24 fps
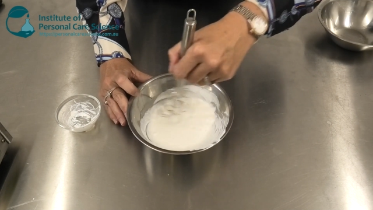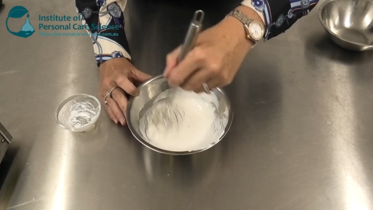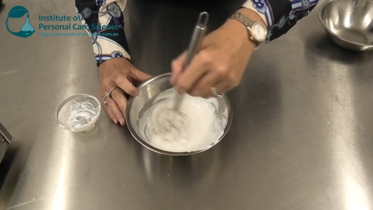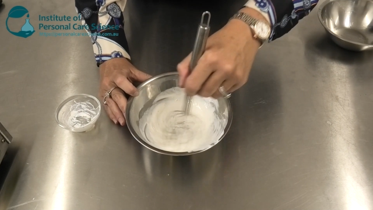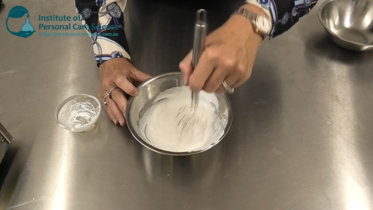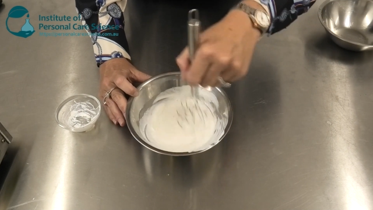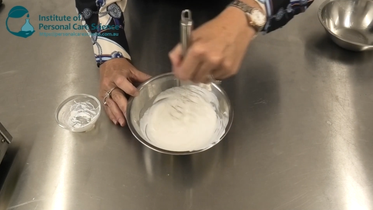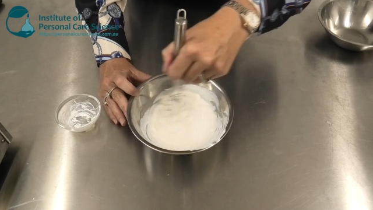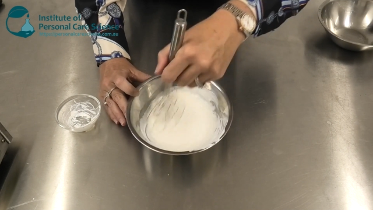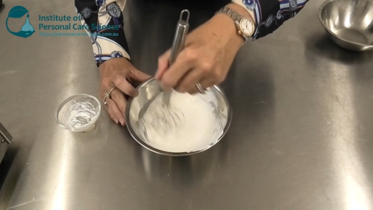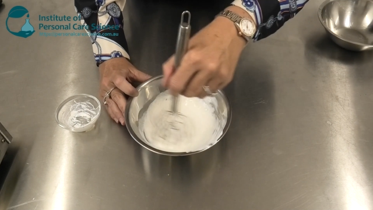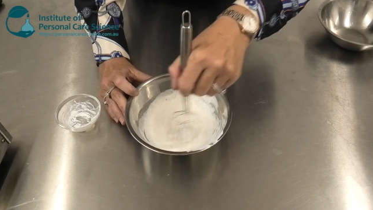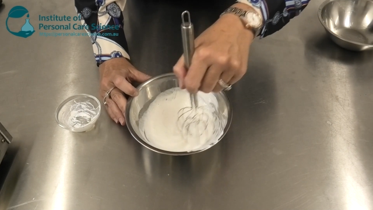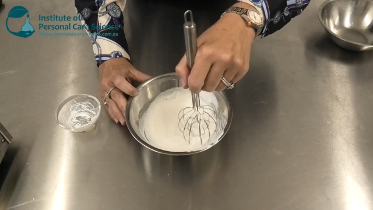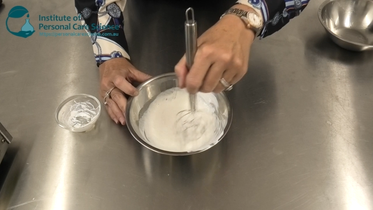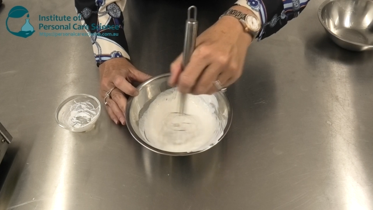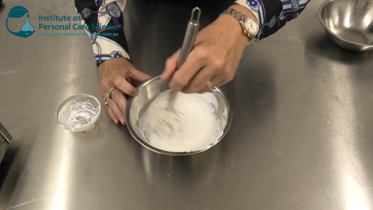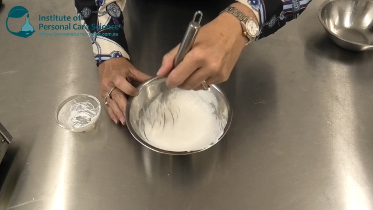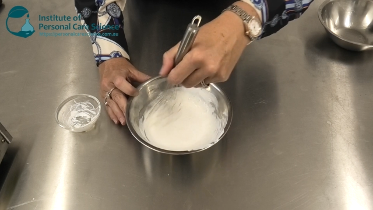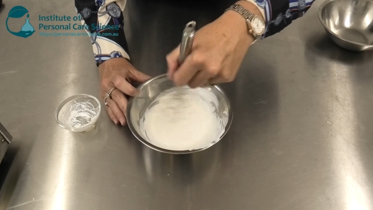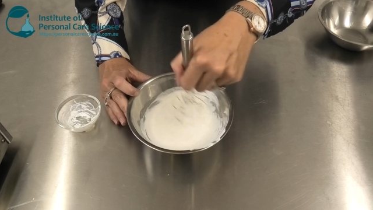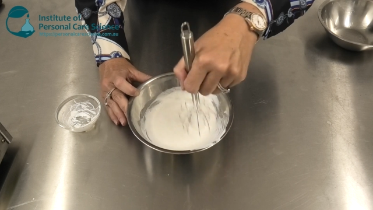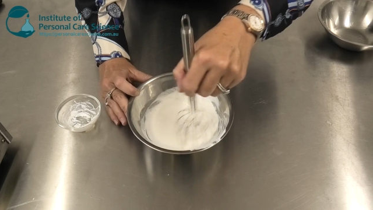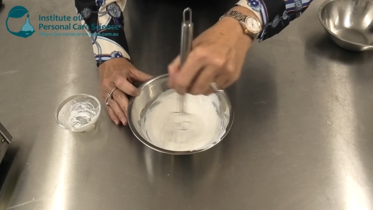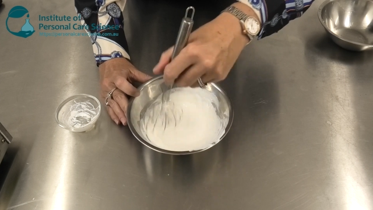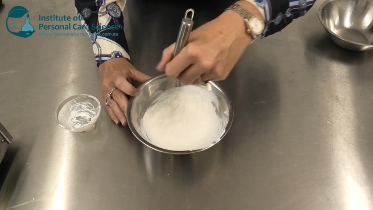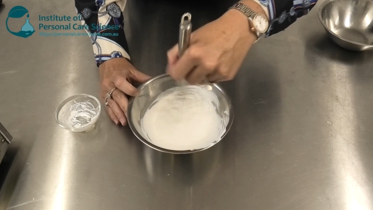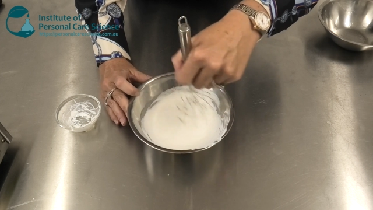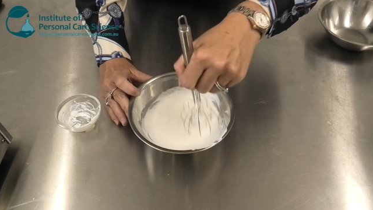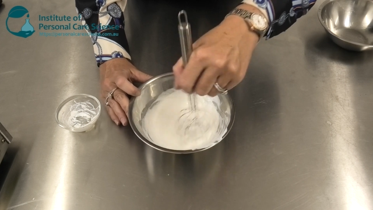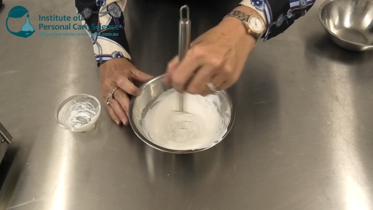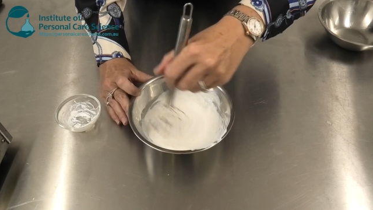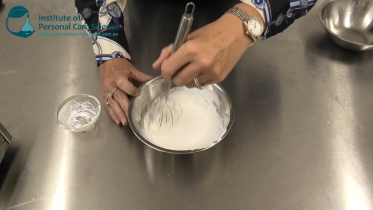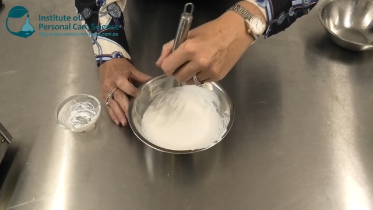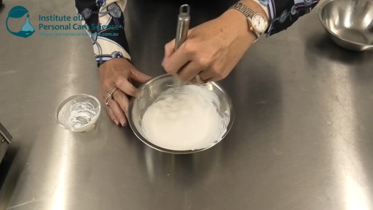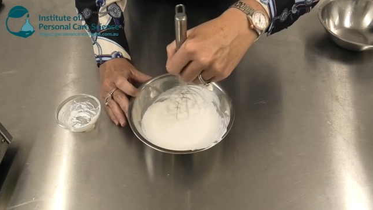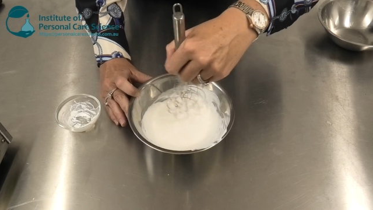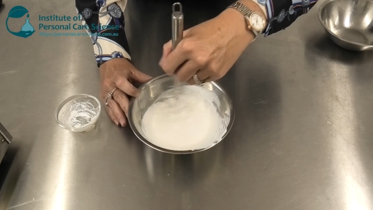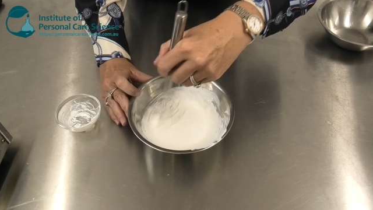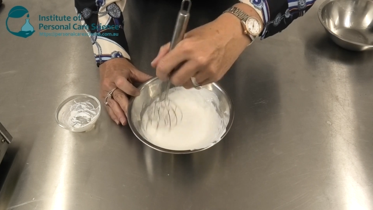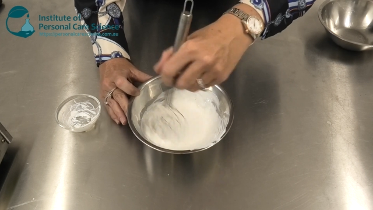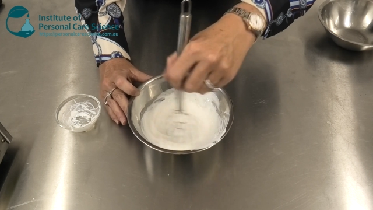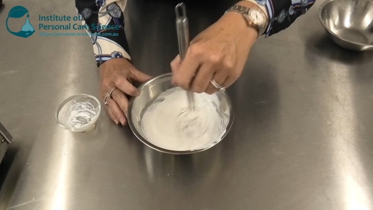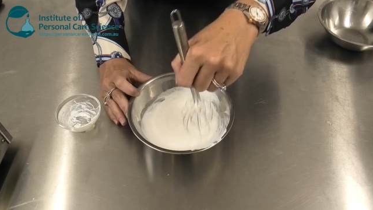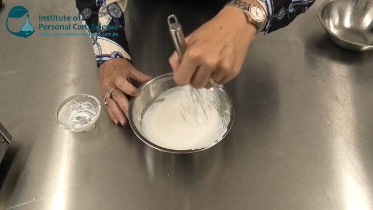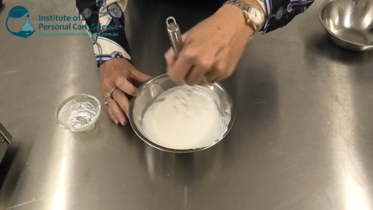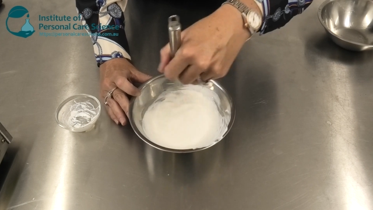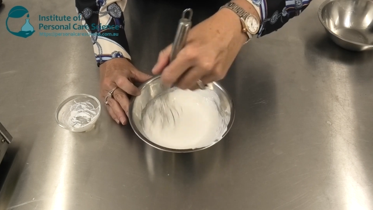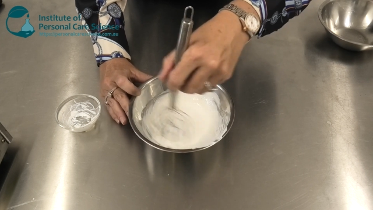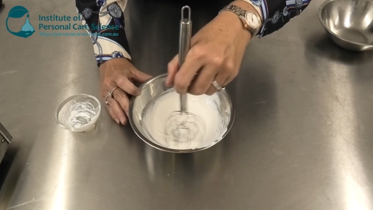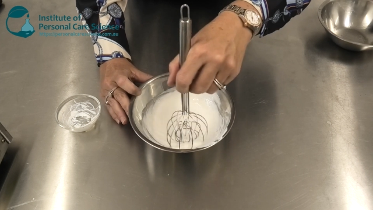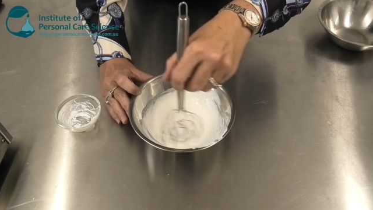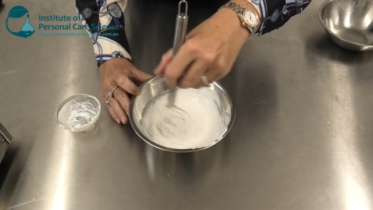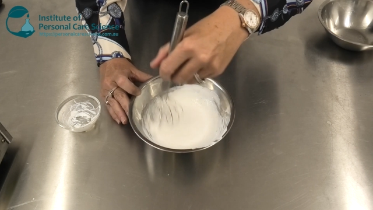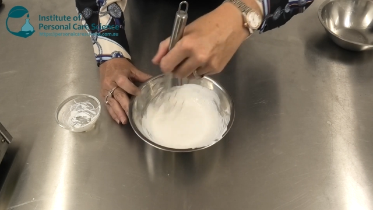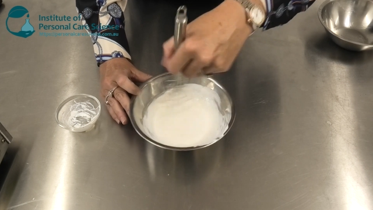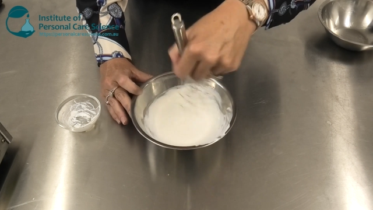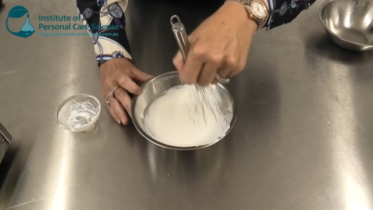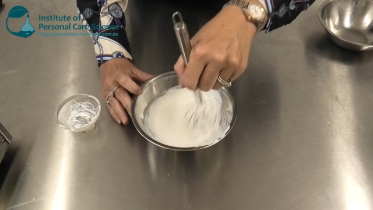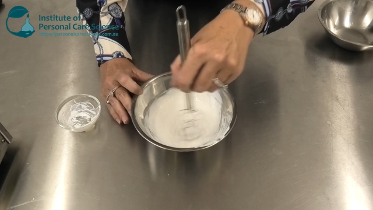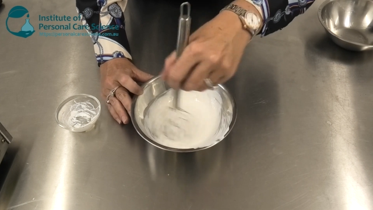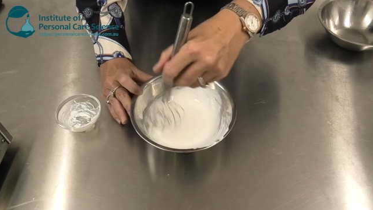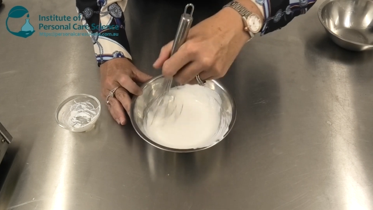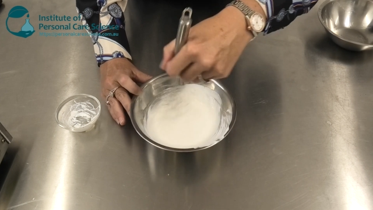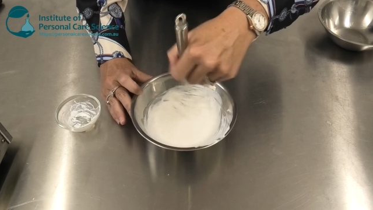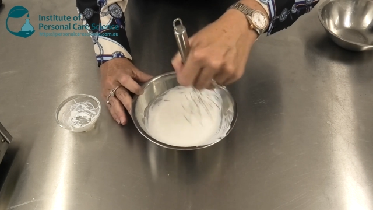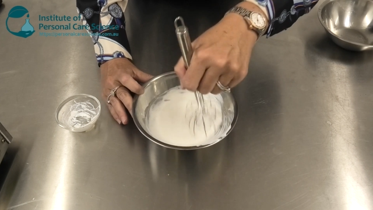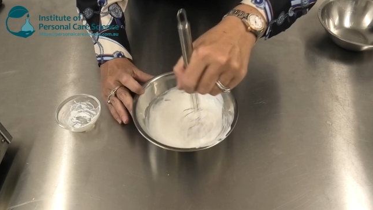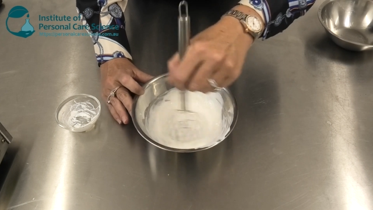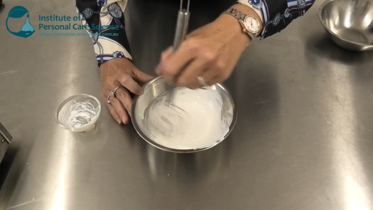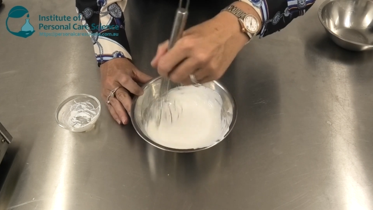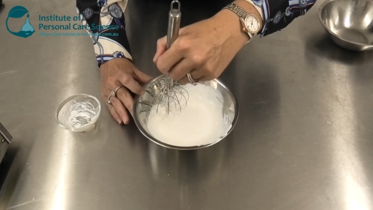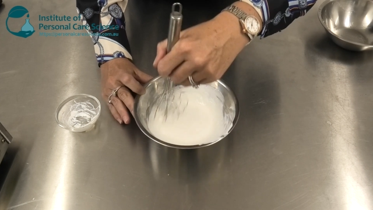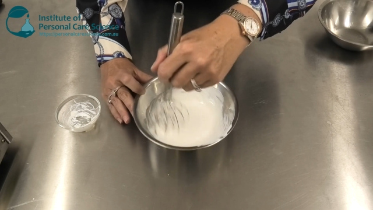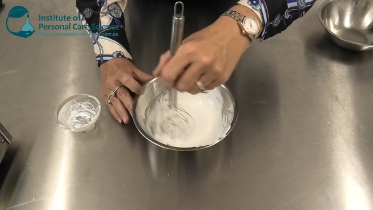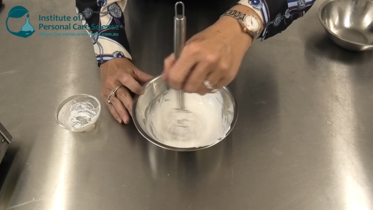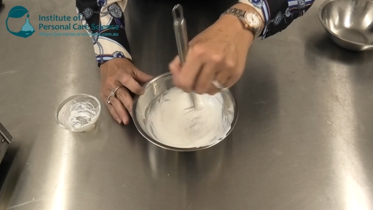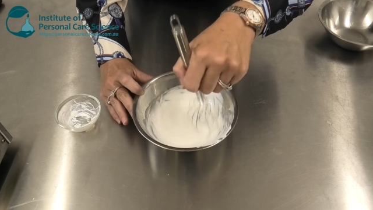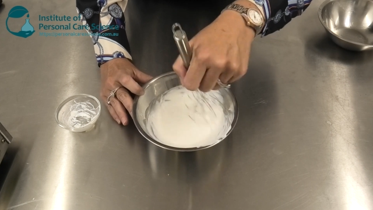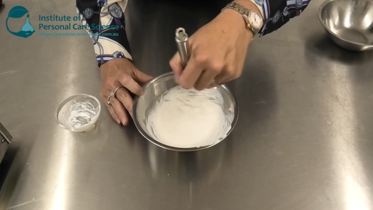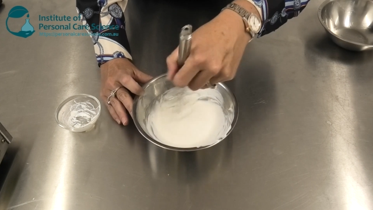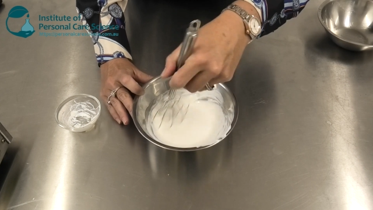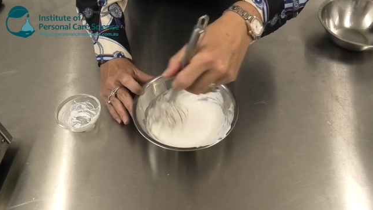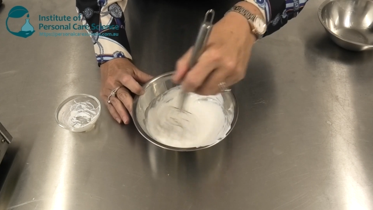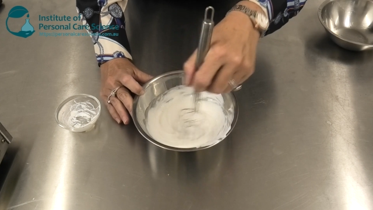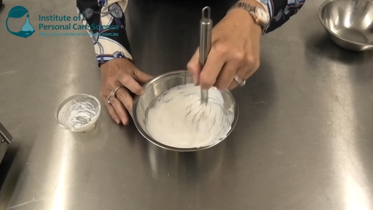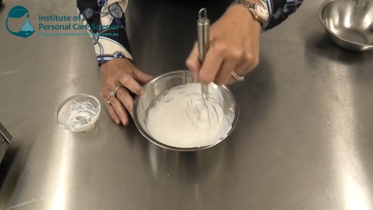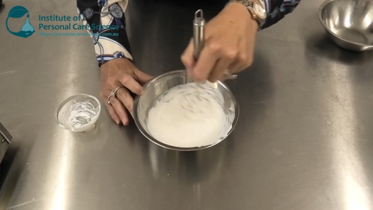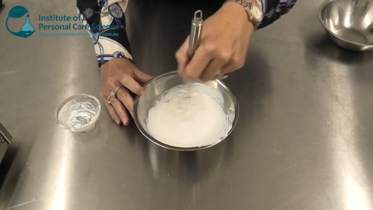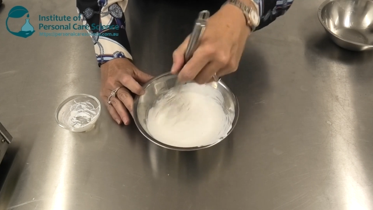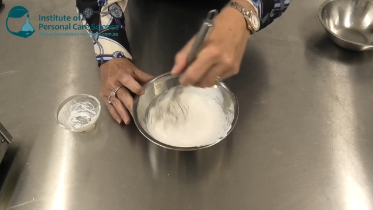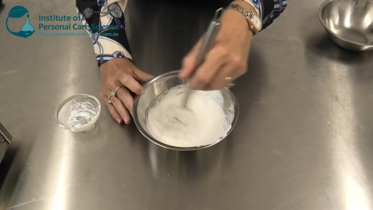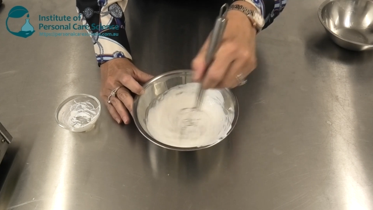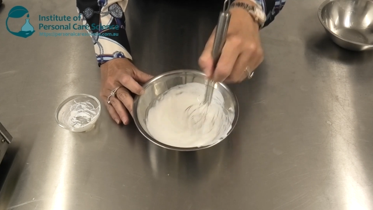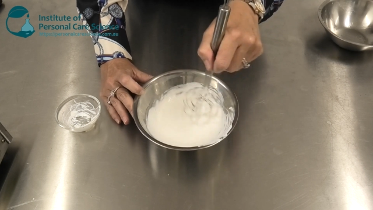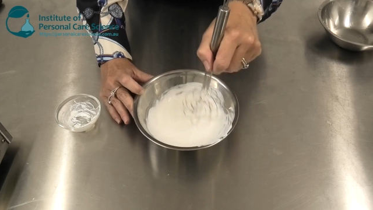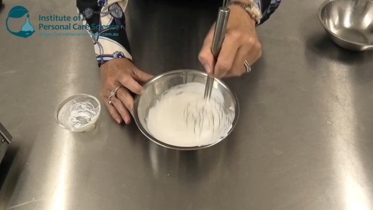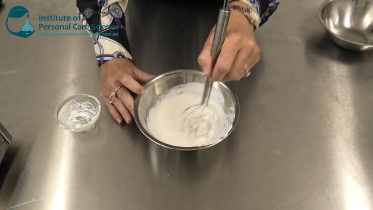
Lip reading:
[unreadable: no face in view]